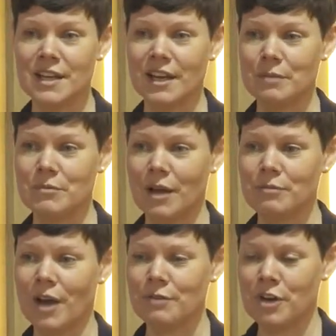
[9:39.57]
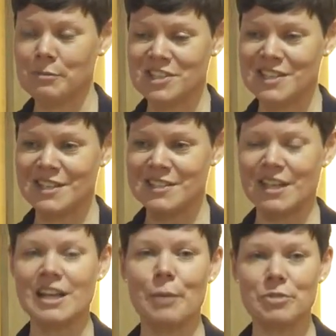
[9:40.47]
And I very much see it as a
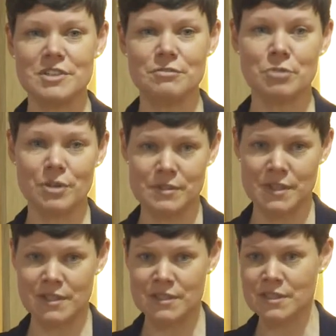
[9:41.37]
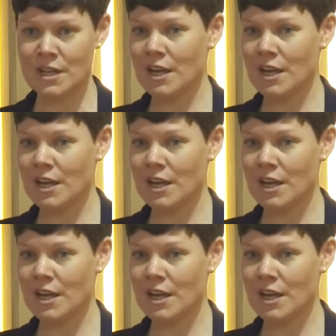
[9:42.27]
collaborative process.